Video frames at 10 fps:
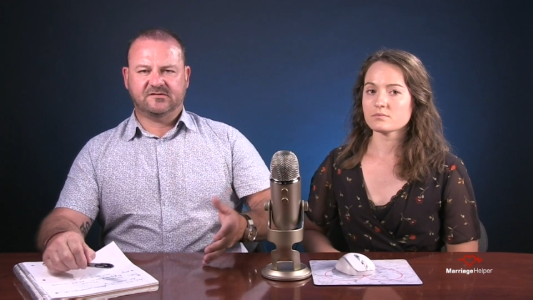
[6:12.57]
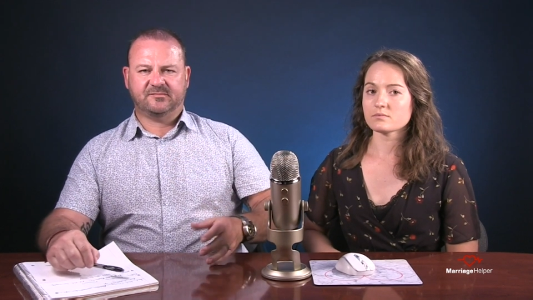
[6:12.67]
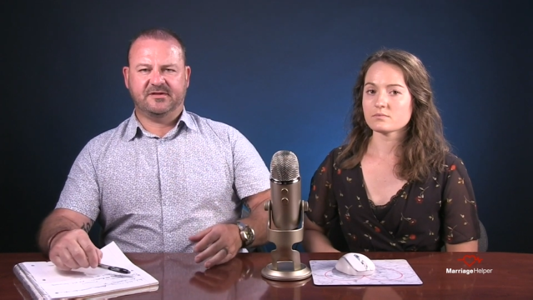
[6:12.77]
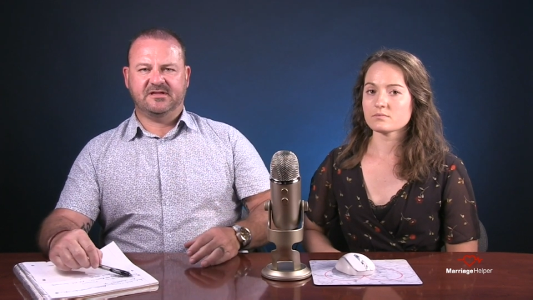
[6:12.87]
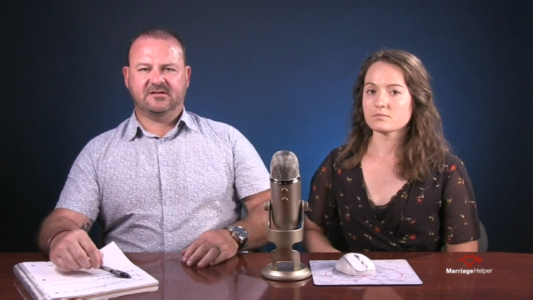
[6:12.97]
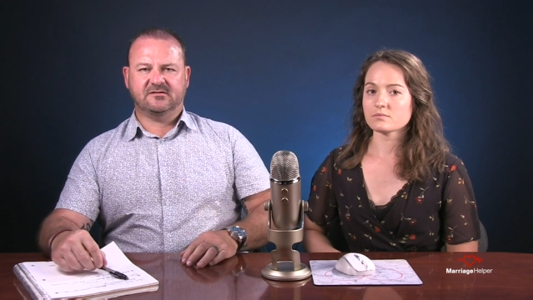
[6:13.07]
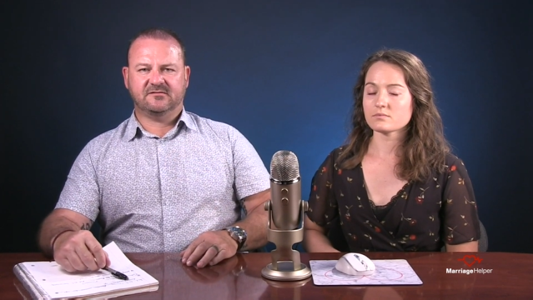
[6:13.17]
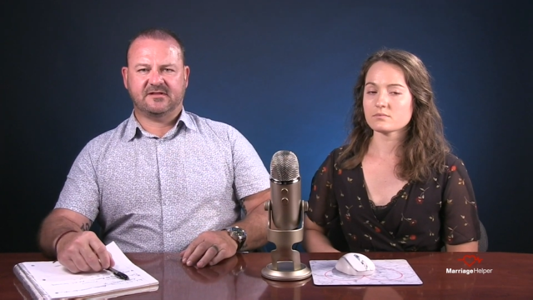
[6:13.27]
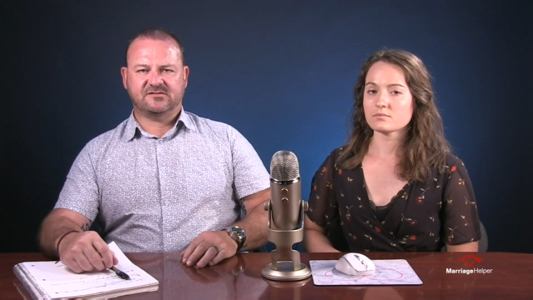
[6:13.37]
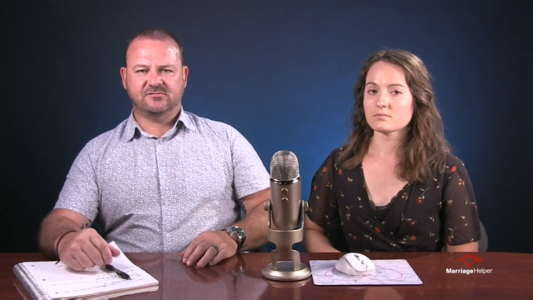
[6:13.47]
Speaker 1: to speak,
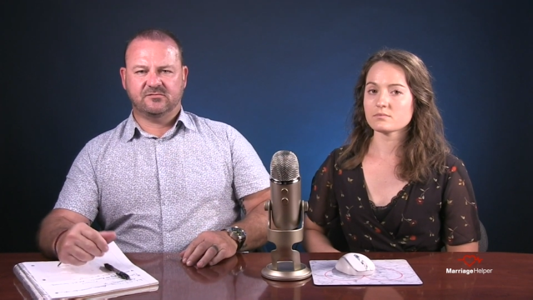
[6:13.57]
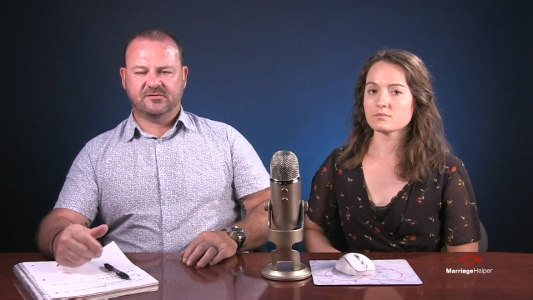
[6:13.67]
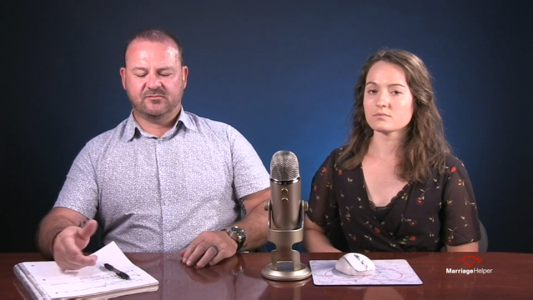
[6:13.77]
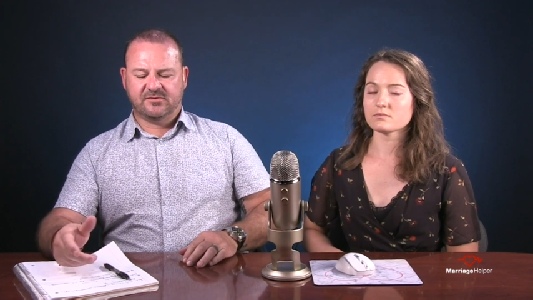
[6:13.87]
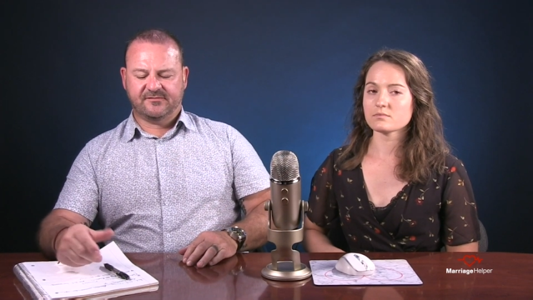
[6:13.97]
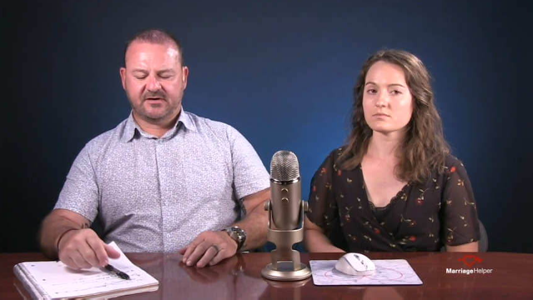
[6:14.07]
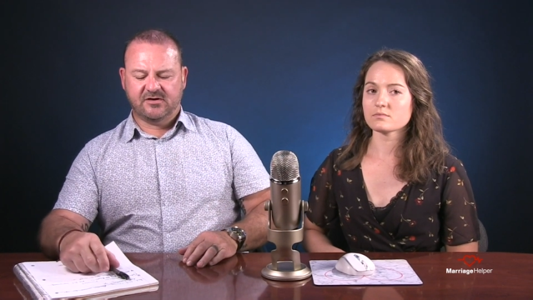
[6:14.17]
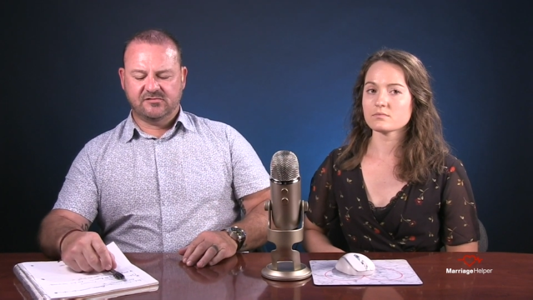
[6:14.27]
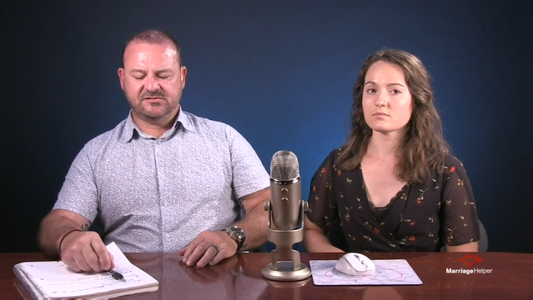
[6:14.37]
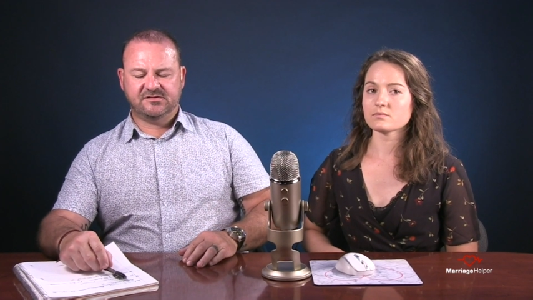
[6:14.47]
that you were with one of our
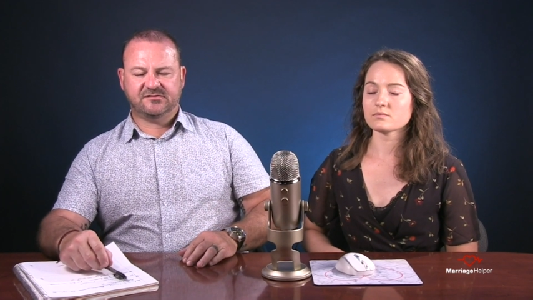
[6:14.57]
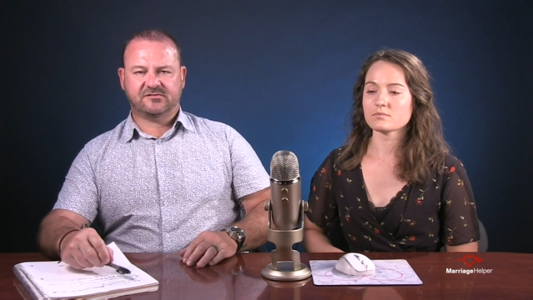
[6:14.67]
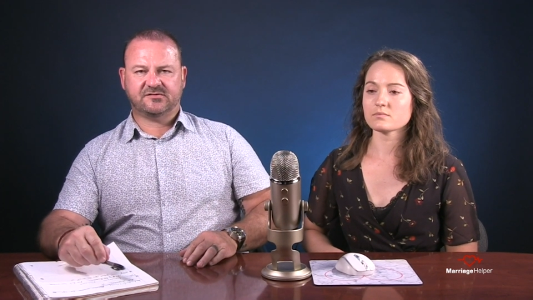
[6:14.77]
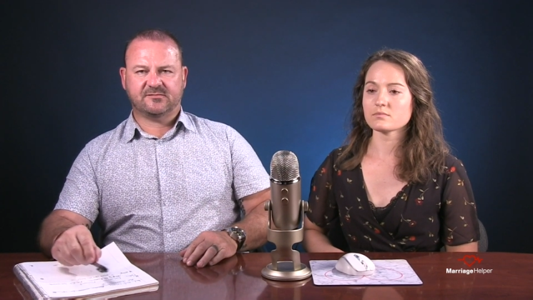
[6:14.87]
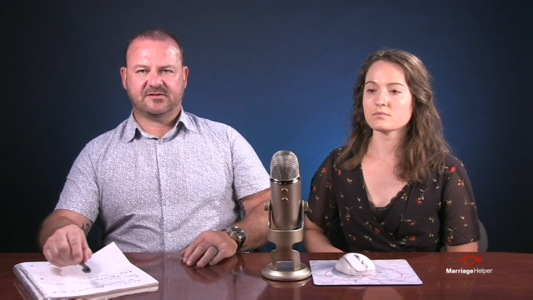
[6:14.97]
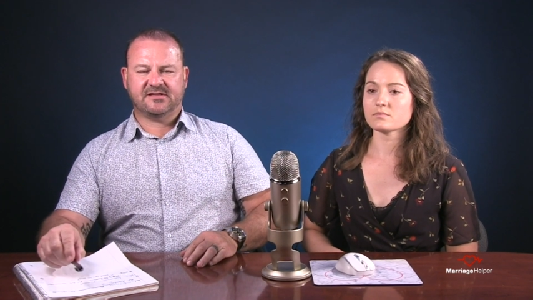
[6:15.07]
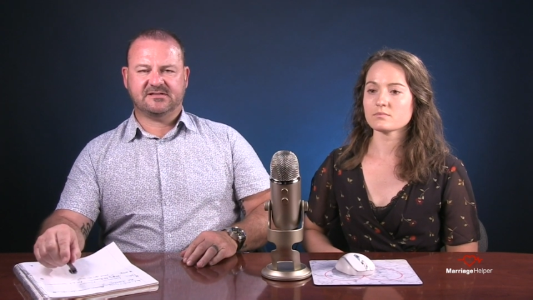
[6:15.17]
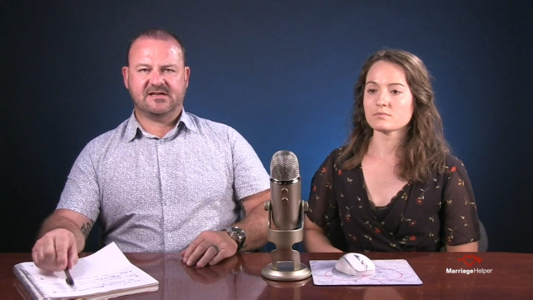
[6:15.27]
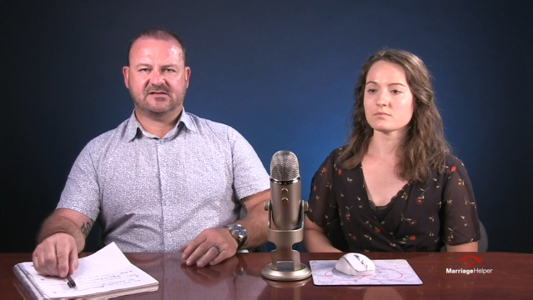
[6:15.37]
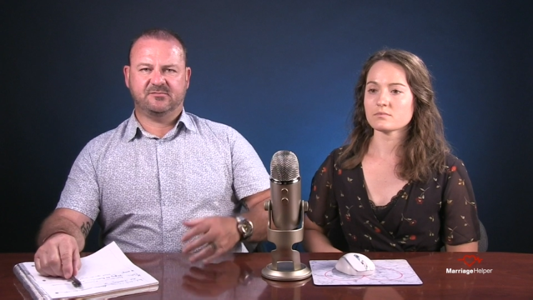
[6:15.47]
coaches or something
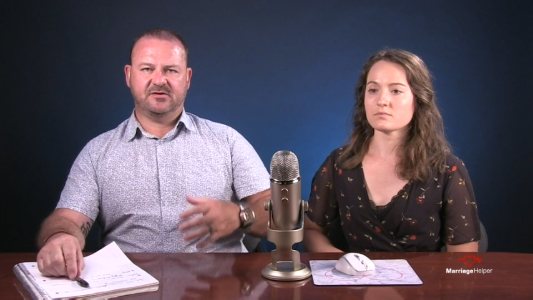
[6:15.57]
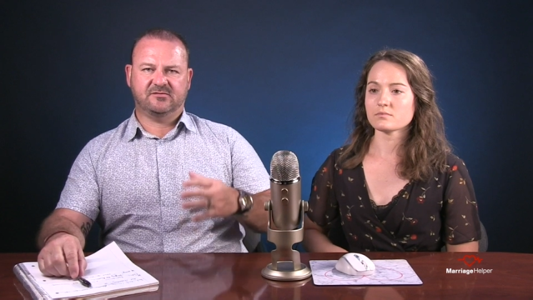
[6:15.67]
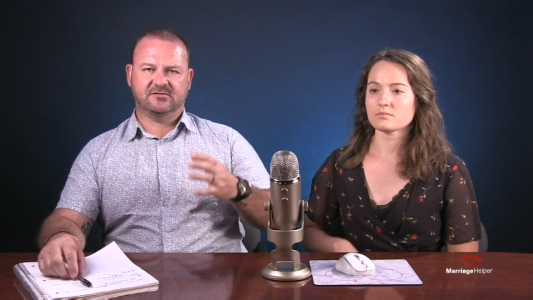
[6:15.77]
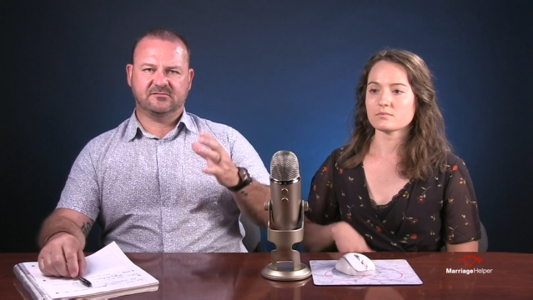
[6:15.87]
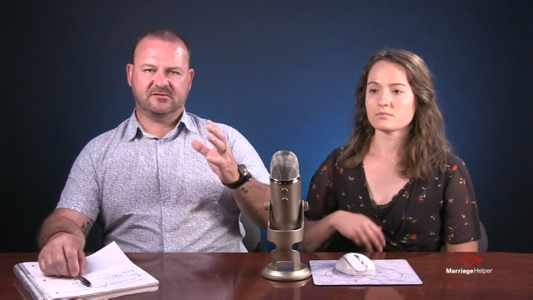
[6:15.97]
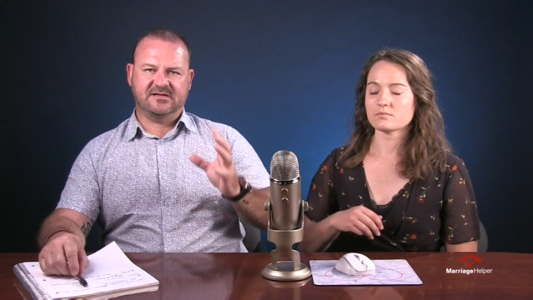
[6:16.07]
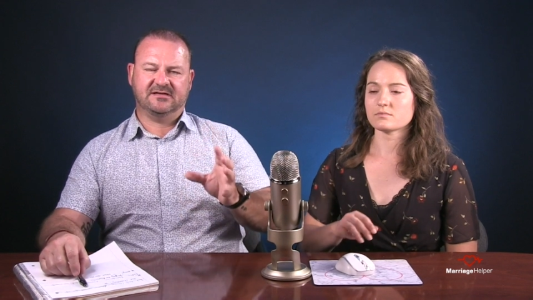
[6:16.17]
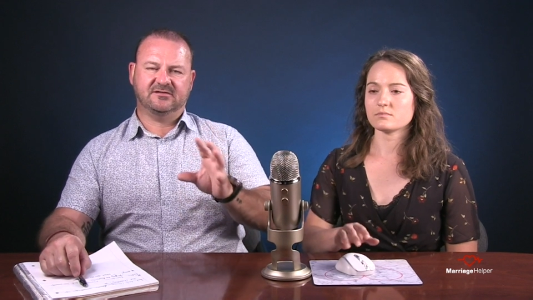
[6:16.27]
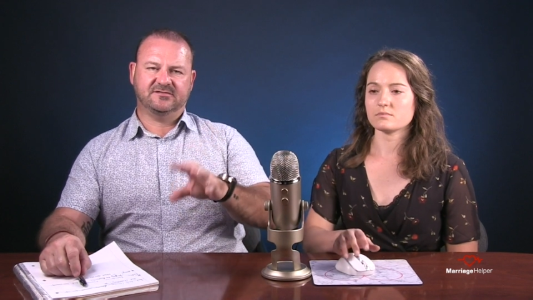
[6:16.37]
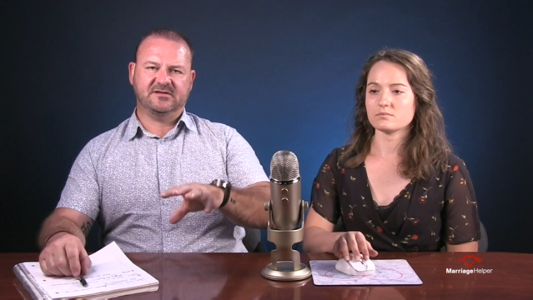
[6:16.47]
like that, to be able to get
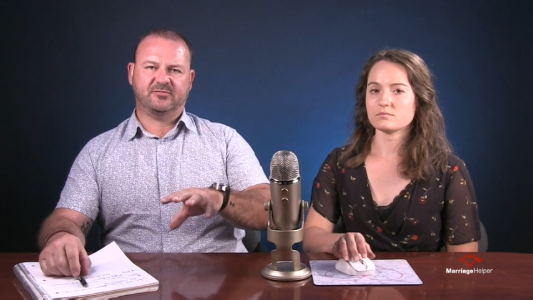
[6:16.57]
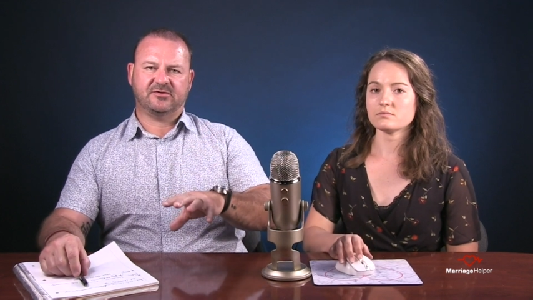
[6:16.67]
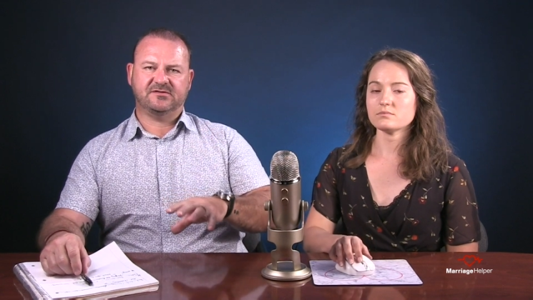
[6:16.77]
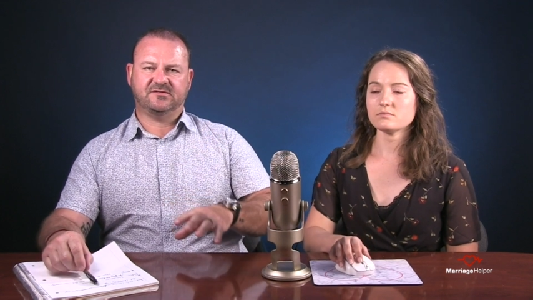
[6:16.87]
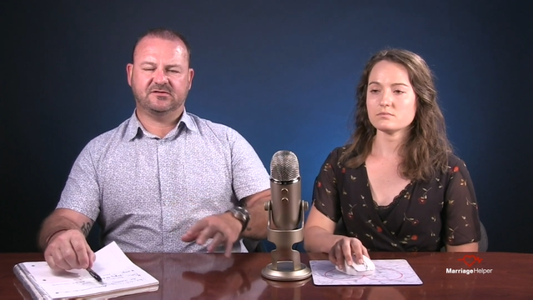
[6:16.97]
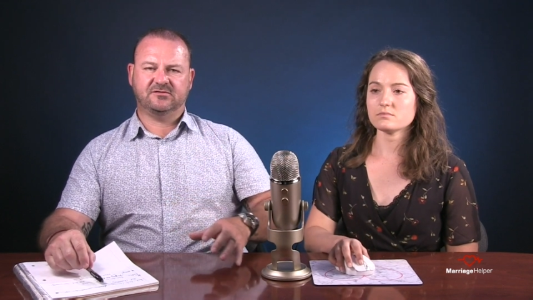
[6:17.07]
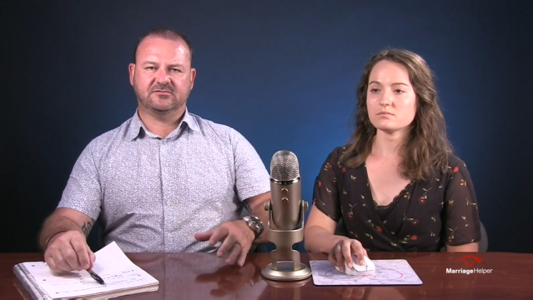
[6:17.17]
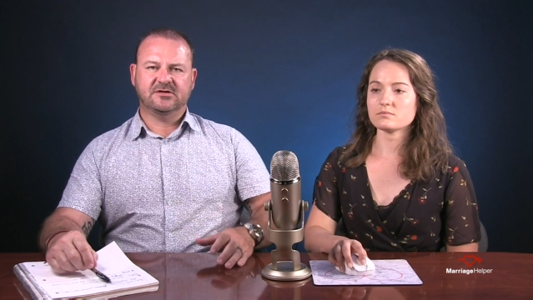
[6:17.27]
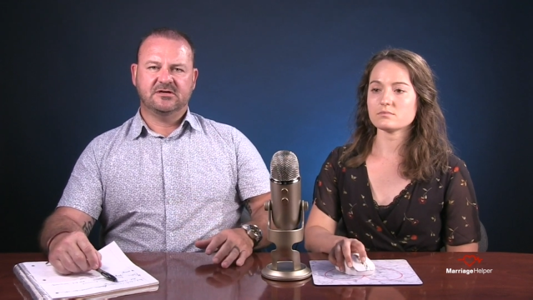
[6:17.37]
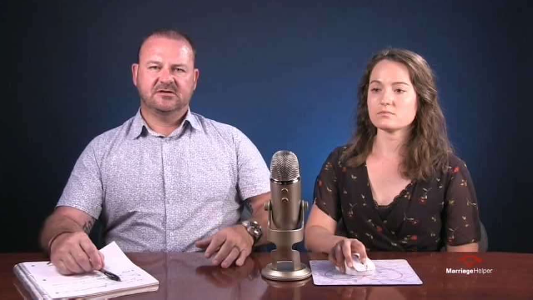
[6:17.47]
a little deeper into